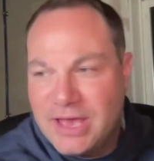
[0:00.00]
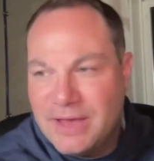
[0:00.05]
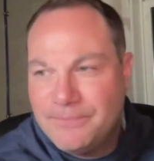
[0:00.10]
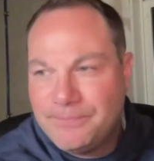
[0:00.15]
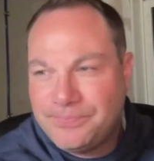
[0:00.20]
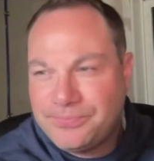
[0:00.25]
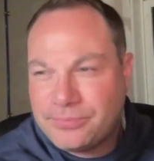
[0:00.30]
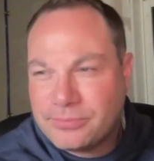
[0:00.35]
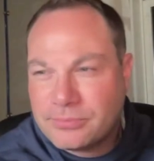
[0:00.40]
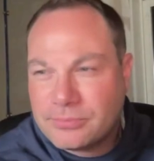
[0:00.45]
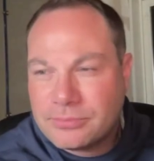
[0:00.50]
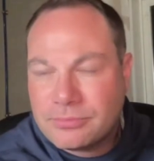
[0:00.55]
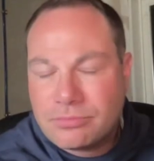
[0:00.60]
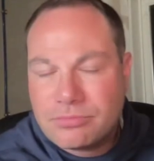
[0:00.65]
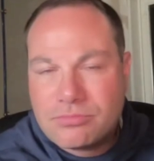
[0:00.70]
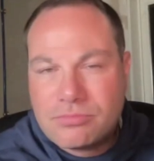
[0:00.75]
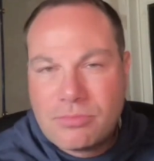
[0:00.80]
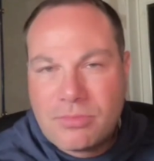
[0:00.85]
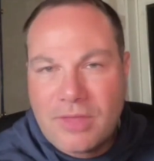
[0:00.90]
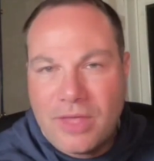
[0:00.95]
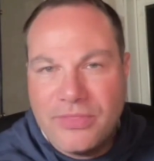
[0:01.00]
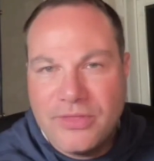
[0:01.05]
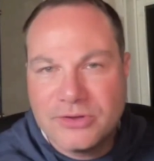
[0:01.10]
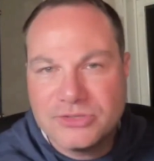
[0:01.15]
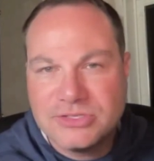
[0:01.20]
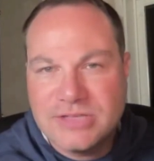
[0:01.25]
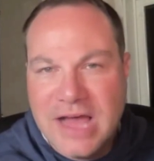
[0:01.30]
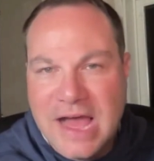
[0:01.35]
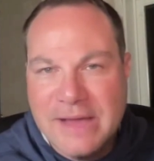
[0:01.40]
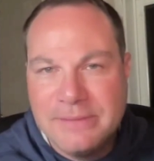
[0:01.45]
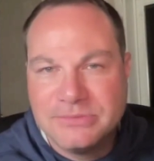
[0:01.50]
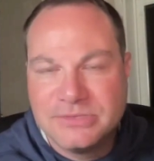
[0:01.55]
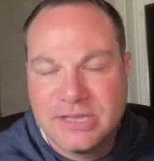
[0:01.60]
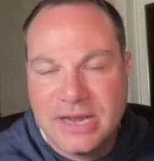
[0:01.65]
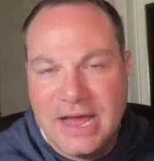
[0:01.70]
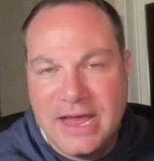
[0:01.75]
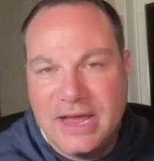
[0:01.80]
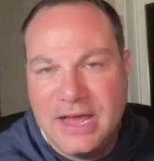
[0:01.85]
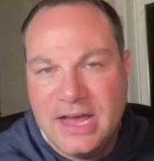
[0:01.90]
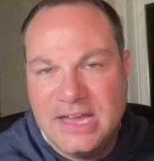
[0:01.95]
it. There's times that
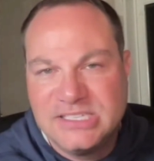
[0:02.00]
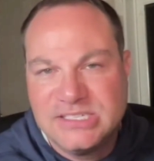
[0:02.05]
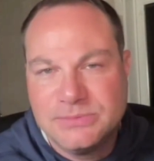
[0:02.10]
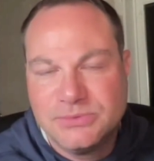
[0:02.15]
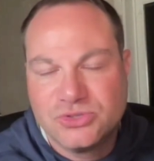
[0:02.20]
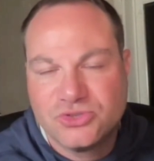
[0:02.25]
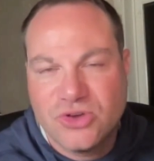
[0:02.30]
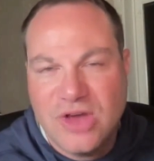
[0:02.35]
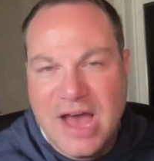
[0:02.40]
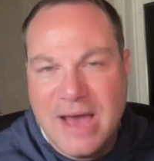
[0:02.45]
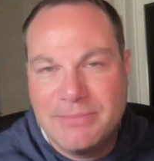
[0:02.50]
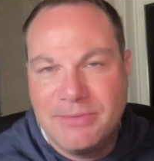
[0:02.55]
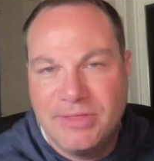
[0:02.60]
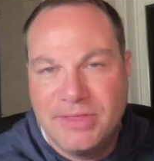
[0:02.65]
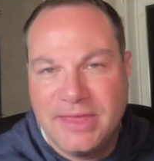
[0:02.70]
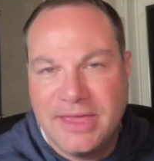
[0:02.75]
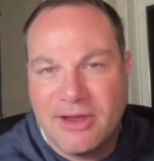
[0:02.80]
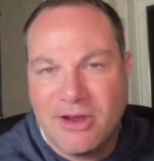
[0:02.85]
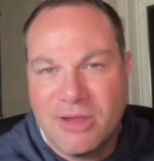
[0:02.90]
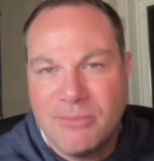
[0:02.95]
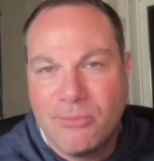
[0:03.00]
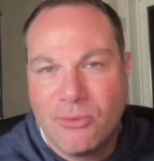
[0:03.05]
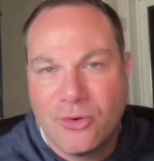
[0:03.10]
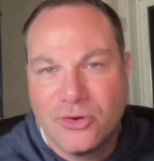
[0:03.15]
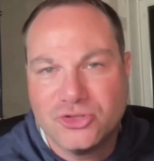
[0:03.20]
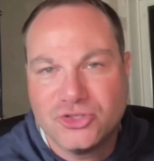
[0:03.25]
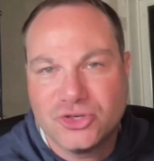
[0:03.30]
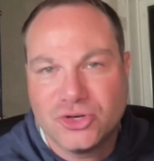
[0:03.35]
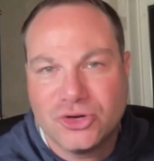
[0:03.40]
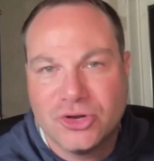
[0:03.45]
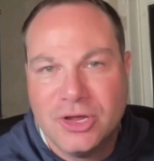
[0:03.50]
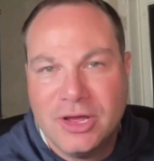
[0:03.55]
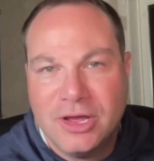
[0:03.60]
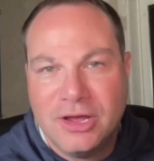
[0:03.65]
I subscribe to the Gary Borger